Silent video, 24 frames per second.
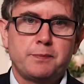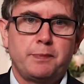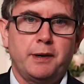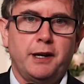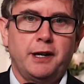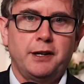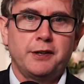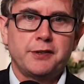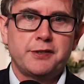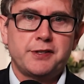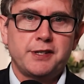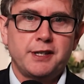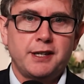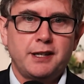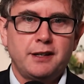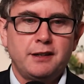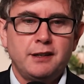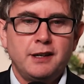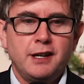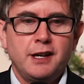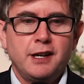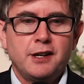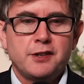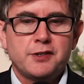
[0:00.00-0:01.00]
policy
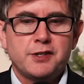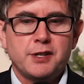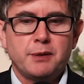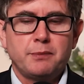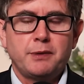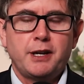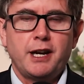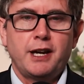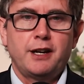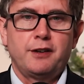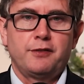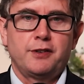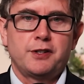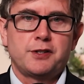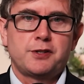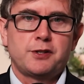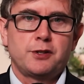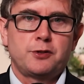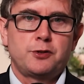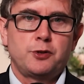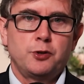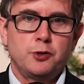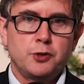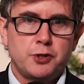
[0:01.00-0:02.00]
some kind of
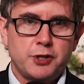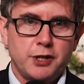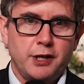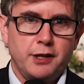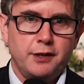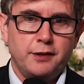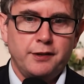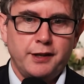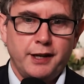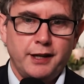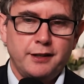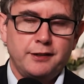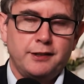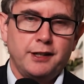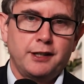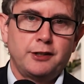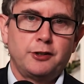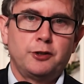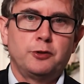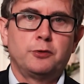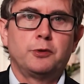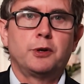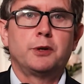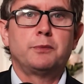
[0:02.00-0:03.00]
institution that
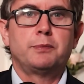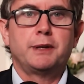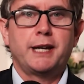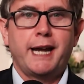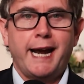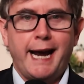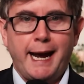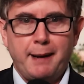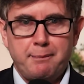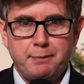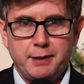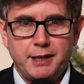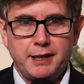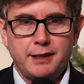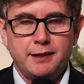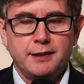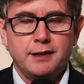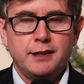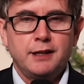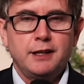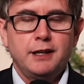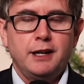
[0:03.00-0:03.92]
you would be happy